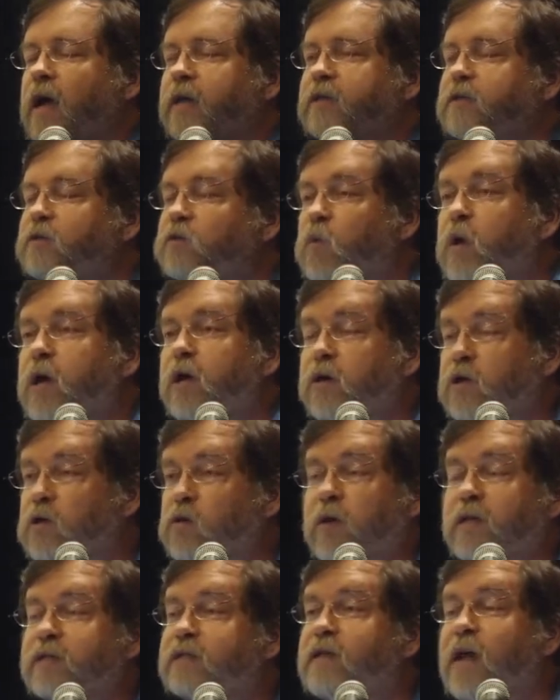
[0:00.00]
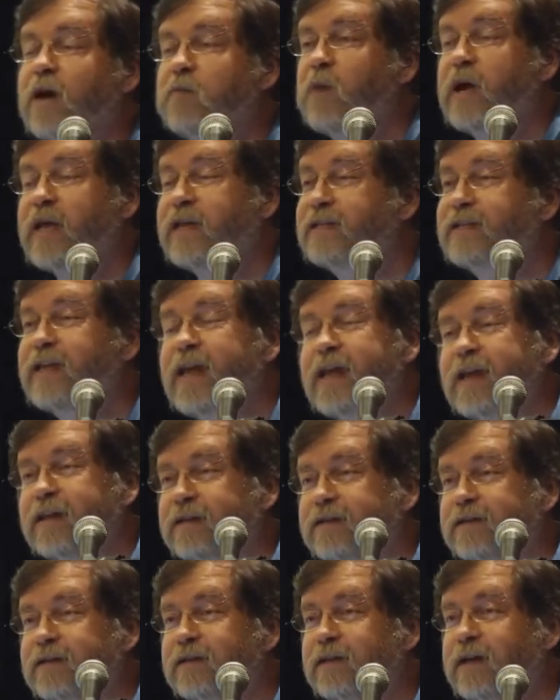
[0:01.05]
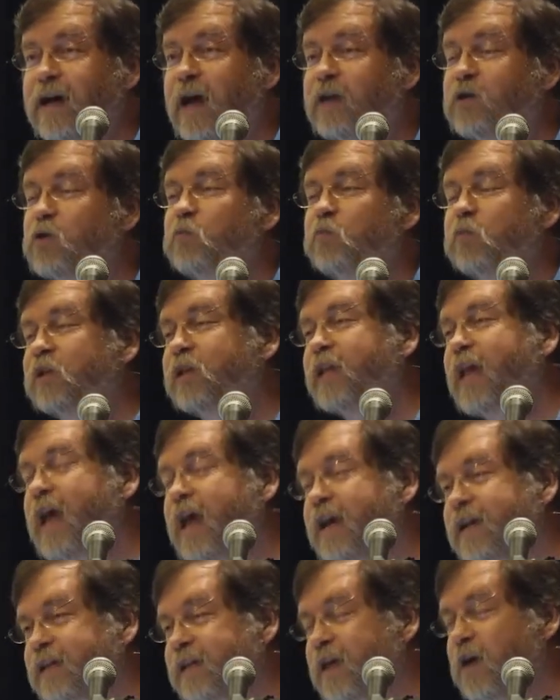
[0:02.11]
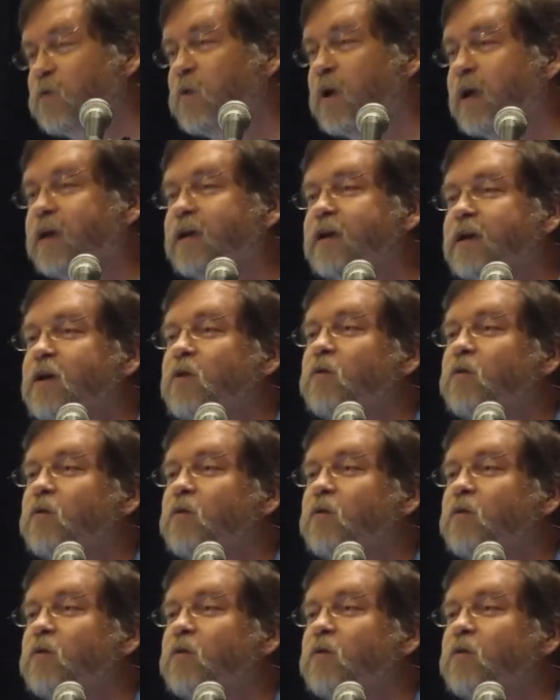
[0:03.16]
swear to you, it's not by intent. I don't plan it that way.